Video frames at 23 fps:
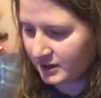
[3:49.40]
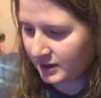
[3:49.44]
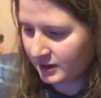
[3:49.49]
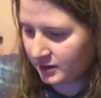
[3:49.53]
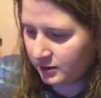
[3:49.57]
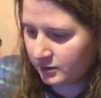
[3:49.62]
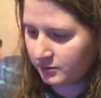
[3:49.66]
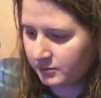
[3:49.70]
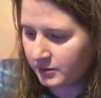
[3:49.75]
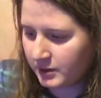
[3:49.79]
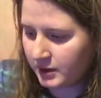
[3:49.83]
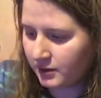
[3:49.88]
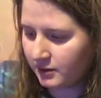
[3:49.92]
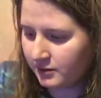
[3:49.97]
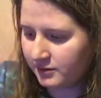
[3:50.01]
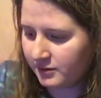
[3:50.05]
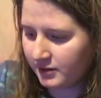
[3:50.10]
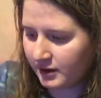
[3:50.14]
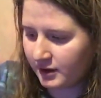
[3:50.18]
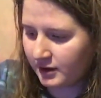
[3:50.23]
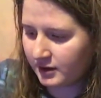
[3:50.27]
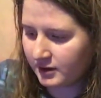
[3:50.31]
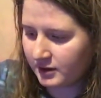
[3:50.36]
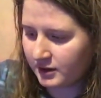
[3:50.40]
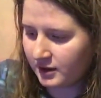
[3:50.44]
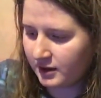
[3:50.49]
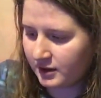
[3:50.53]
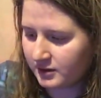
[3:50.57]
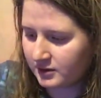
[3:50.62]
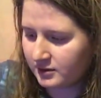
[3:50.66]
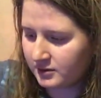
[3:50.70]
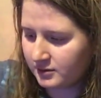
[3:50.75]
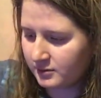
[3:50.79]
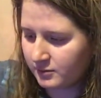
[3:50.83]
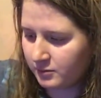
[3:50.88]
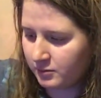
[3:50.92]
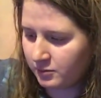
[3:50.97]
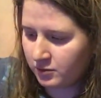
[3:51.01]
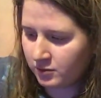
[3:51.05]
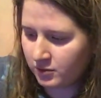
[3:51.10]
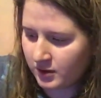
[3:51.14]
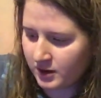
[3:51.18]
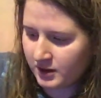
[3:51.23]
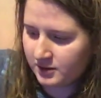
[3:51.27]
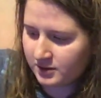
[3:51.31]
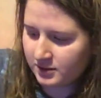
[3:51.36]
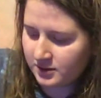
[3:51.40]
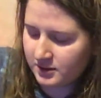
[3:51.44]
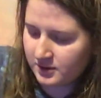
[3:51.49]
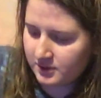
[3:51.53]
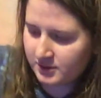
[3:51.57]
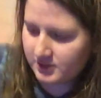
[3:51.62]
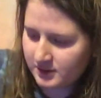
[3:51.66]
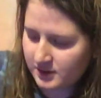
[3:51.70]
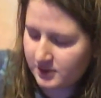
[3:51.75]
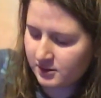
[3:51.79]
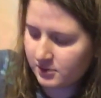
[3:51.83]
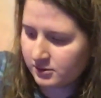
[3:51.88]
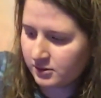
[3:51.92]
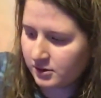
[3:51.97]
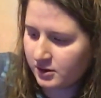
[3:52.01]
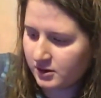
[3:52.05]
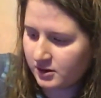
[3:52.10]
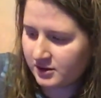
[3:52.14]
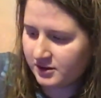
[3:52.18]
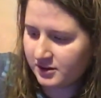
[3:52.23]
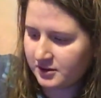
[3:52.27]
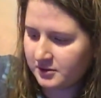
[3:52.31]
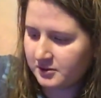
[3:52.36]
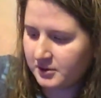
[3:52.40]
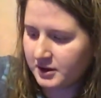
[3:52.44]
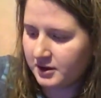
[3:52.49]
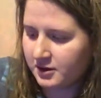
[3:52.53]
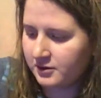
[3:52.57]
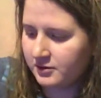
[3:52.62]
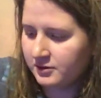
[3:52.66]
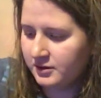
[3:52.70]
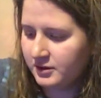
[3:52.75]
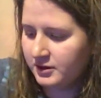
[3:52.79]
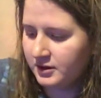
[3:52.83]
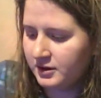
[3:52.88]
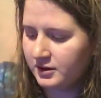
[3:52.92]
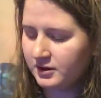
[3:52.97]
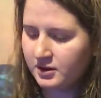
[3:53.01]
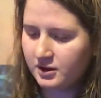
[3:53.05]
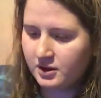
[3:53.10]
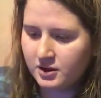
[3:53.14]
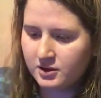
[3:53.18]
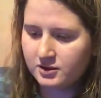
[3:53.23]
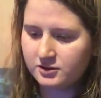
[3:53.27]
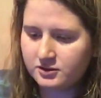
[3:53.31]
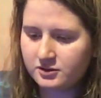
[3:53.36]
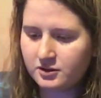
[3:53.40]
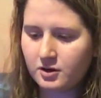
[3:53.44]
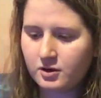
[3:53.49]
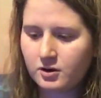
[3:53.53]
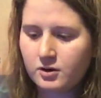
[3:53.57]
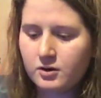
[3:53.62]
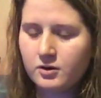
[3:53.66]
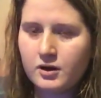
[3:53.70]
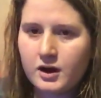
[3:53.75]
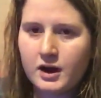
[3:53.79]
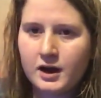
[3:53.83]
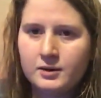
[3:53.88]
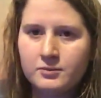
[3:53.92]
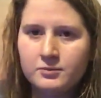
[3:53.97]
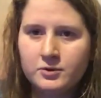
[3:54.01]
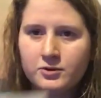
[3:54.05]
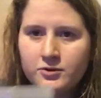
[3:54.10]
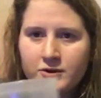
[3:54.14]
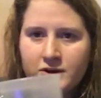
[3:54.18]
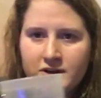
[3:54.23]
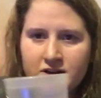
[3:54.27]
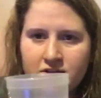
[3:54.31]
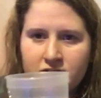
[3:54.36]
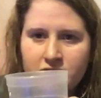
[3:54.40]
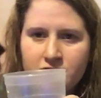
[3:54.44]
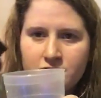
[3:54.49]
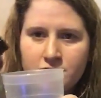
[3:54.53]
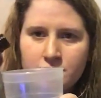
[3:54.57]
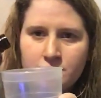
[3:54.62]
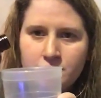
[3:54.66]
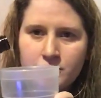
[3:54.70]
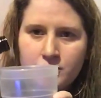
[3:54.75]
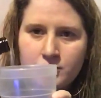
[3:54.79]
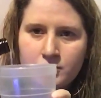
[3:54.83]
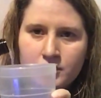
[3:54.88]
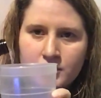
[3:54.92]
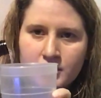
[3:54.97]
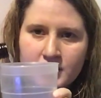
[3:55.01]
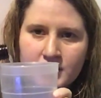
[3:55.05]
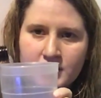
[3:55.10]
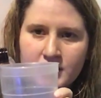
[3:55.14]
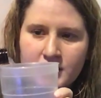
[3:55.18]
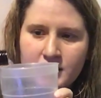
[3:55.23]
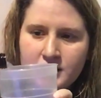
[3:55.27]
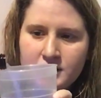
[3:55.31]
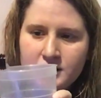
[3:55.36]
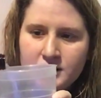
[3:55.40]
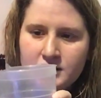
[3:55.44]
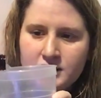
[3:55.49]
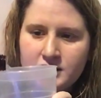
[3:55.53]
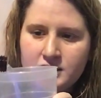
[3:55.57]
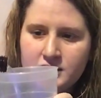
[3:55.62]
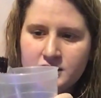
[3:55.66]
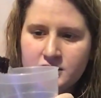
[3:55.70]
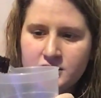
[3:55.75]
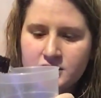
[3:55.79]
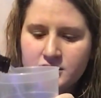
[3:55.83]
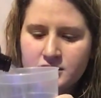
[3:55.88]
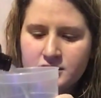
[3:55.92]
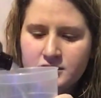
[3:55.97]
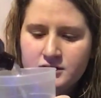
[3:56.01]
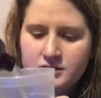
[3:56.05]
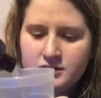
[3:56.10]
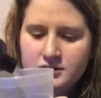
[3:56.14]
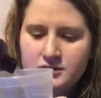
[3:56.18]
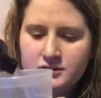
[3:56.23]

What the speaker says: How embarrassing, I can't break the seal. Oh, there we go. So I'm going to pour it in here.